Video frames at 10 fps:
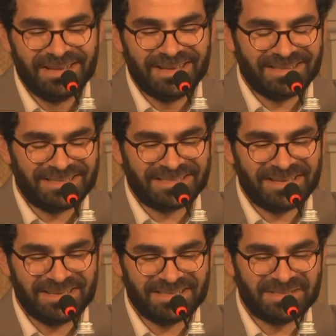in this
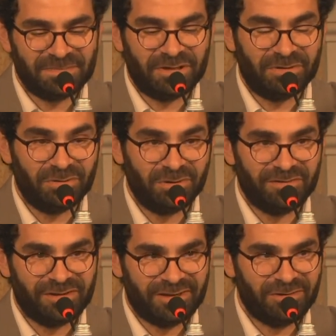case, but
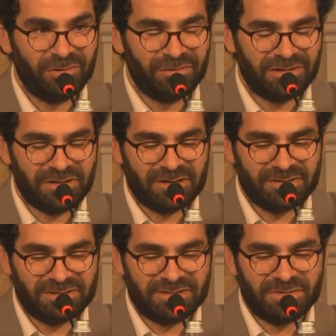all of the
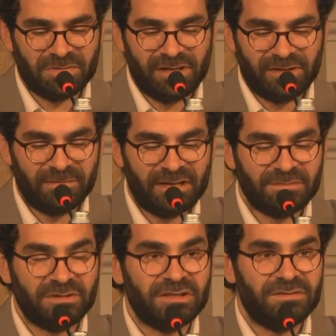others as well.
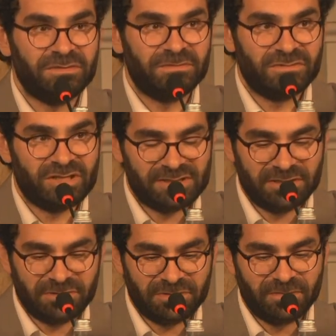Let me give you
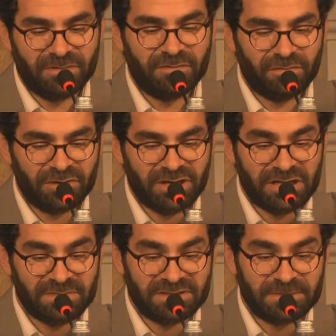just 4
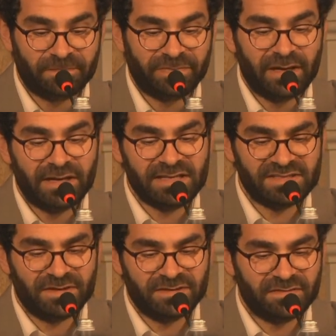names:
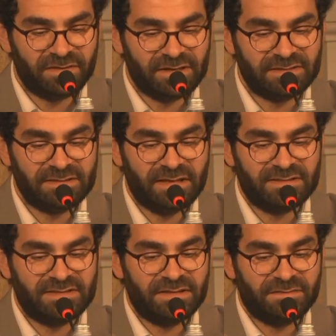Lise van der Vaart
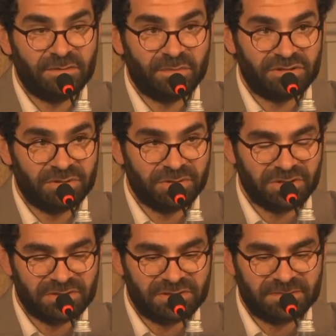and Stefan
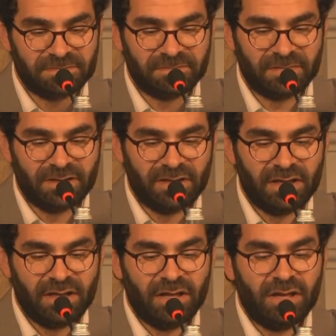Pretorius,
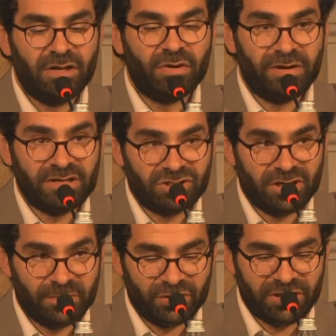Laurent
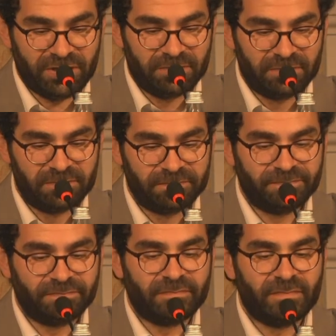Charbonnier,
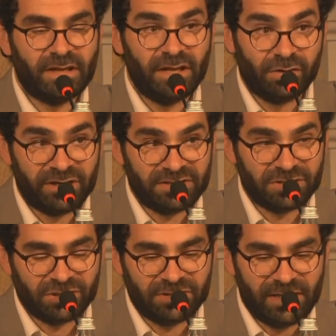and
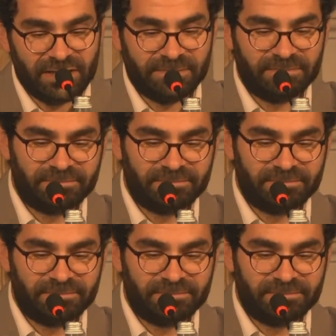Lorenzo Cendali.